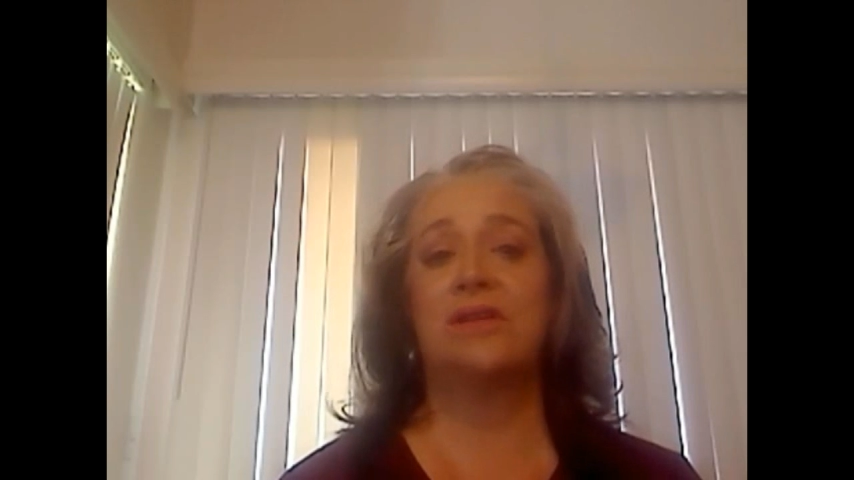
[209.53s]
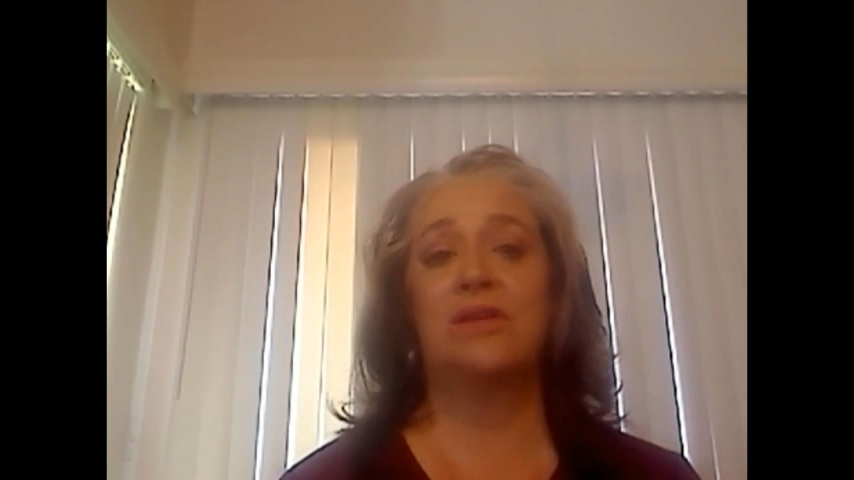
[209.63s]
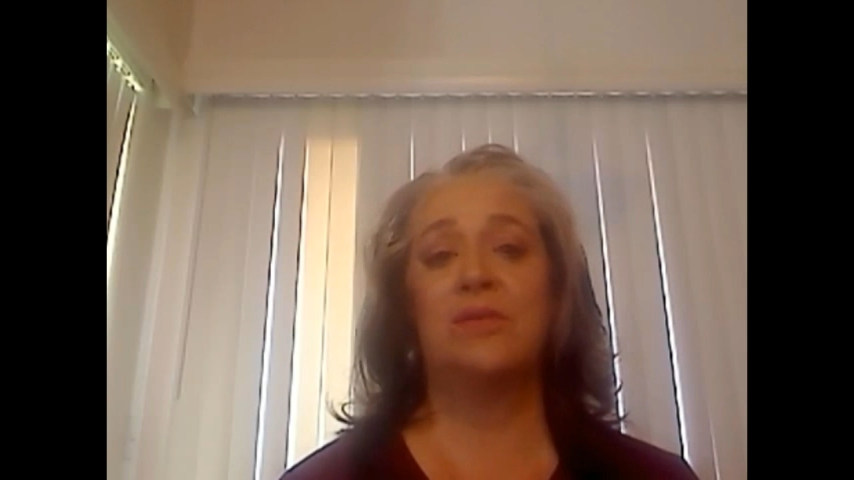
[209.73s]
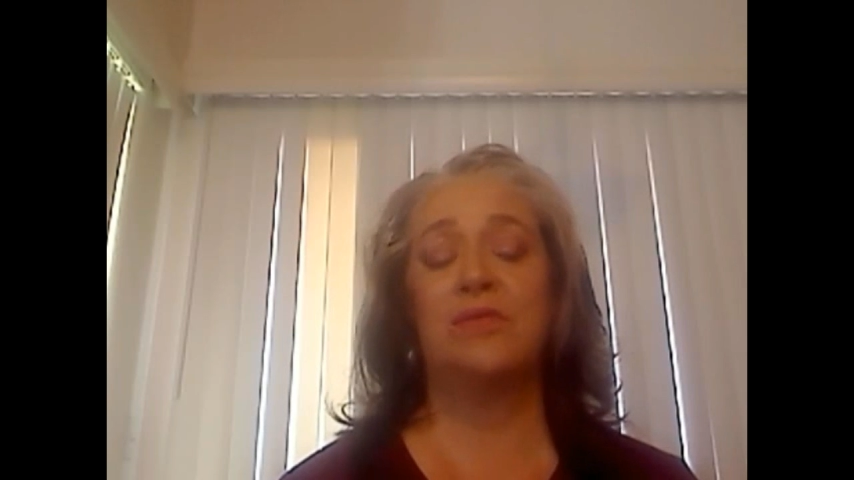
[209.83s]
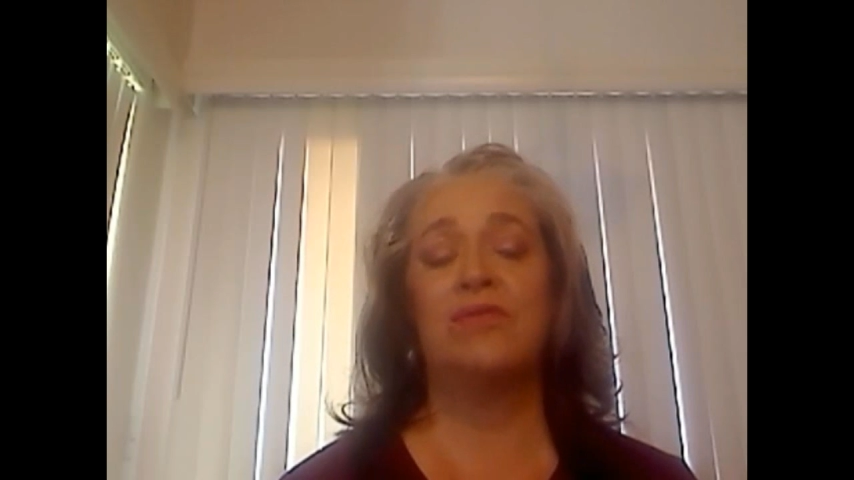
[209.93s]

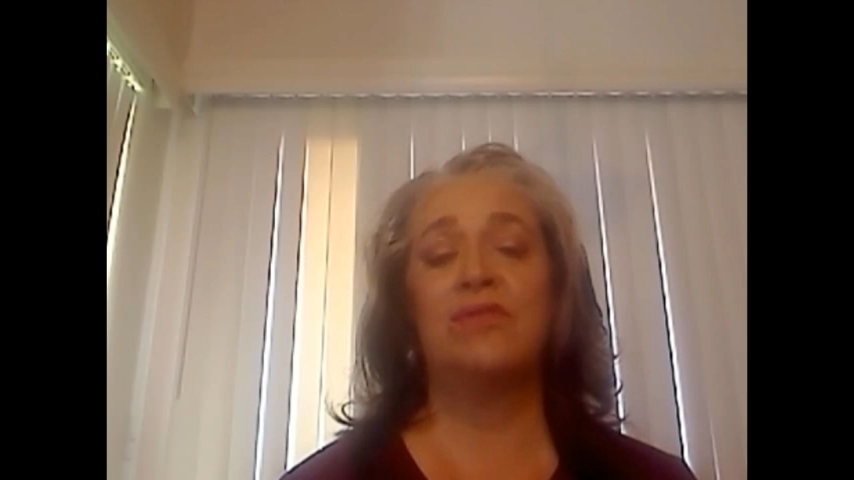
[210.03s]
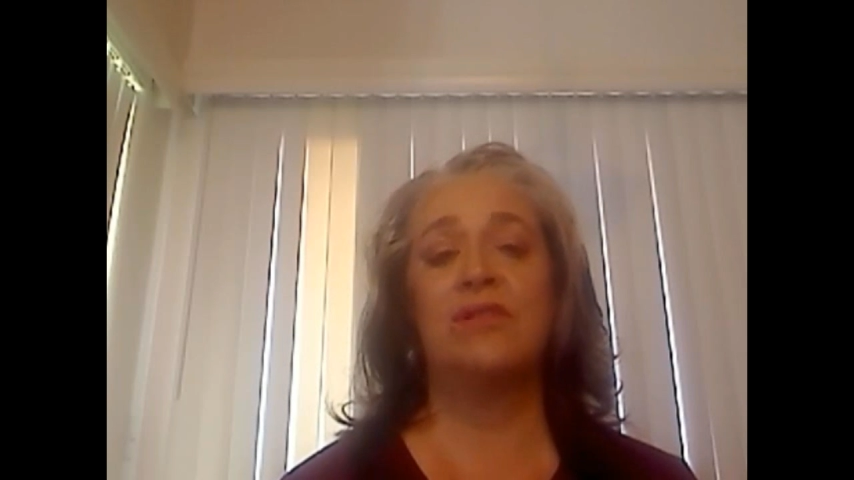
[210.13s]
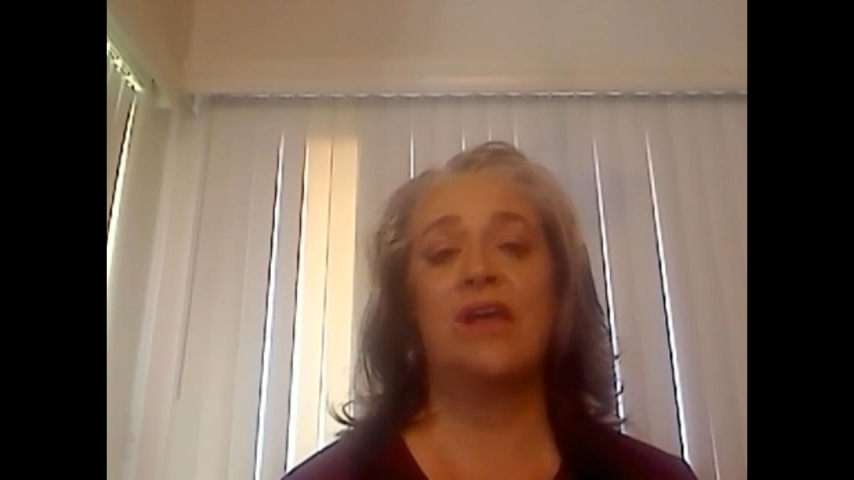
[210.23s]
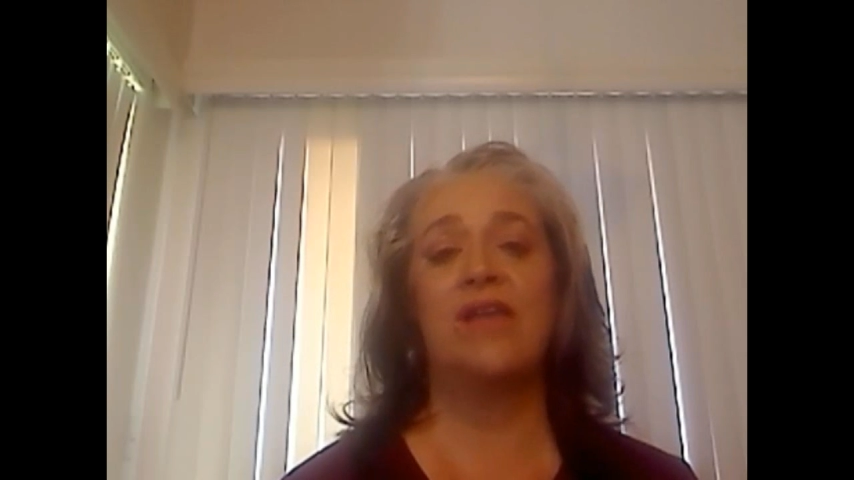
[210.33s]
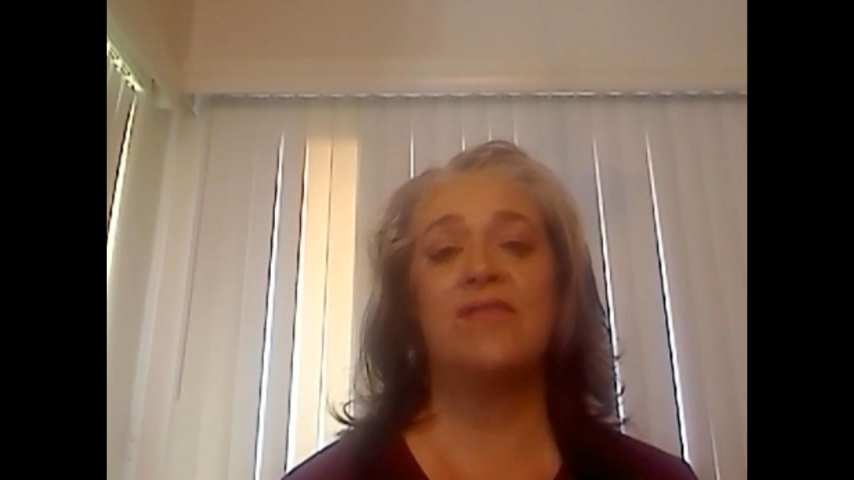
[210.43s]
in our
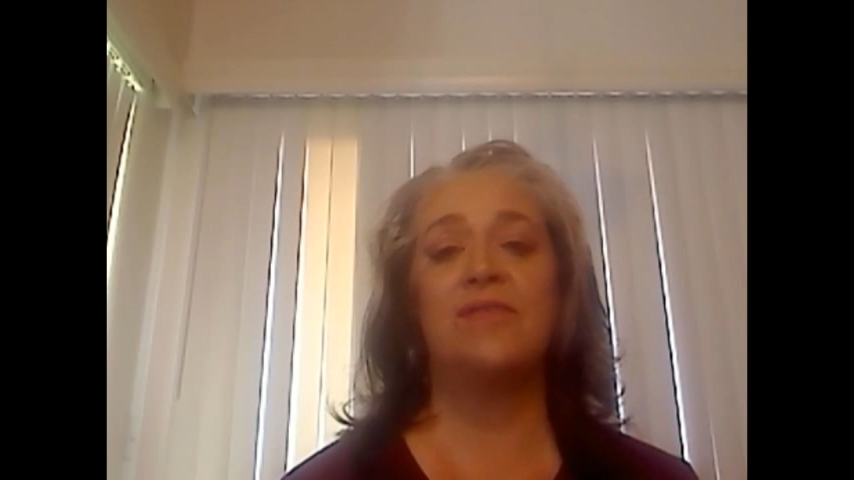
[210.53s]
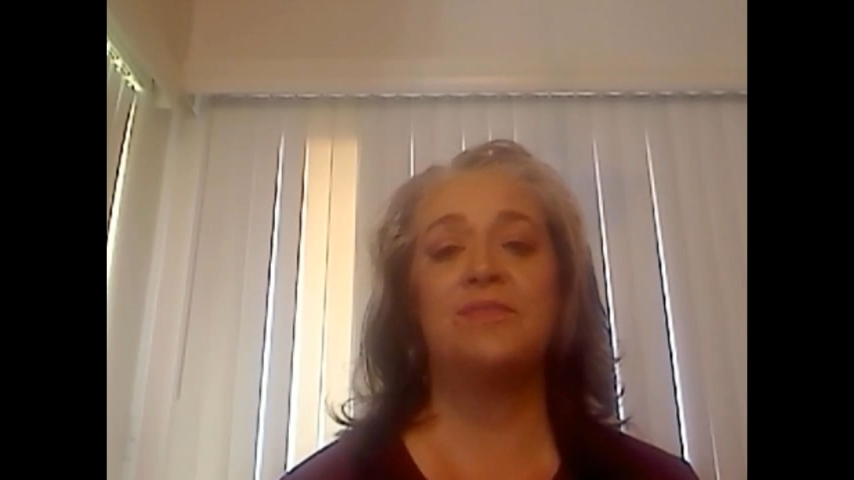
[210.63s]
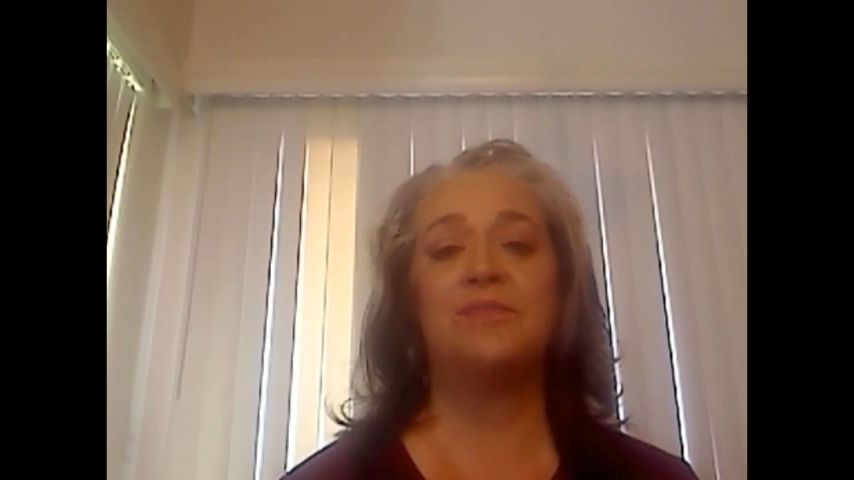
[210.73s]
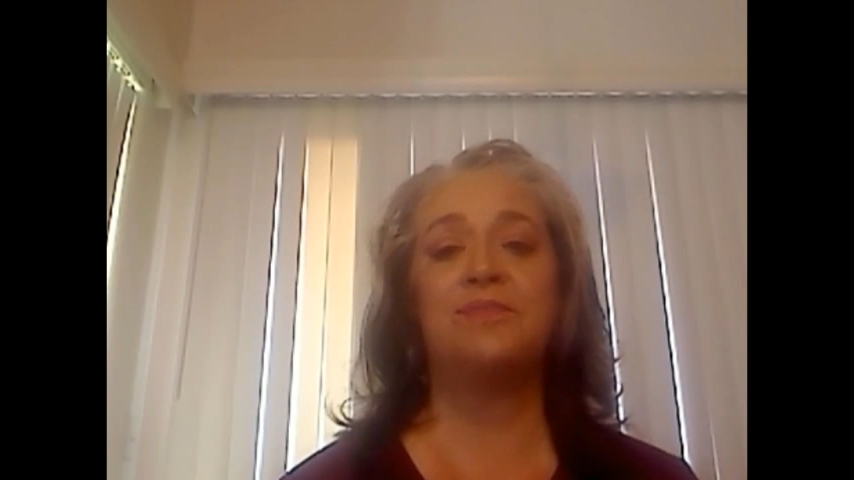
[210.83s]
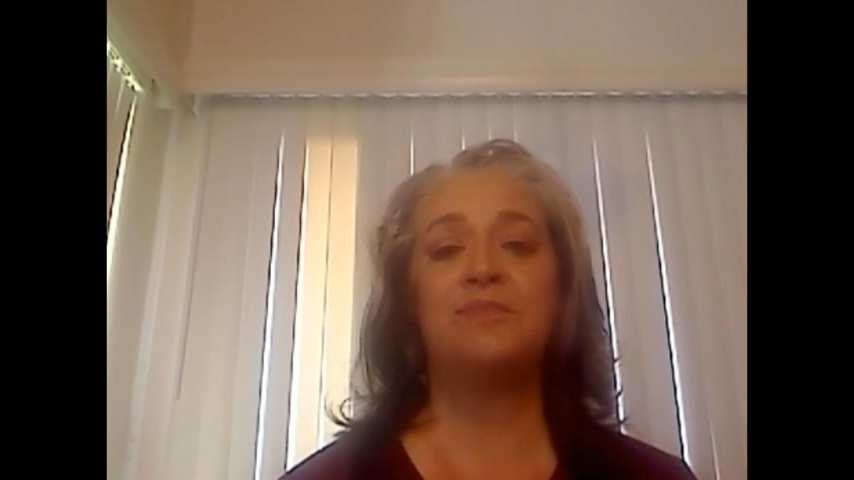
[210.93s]
personal lives.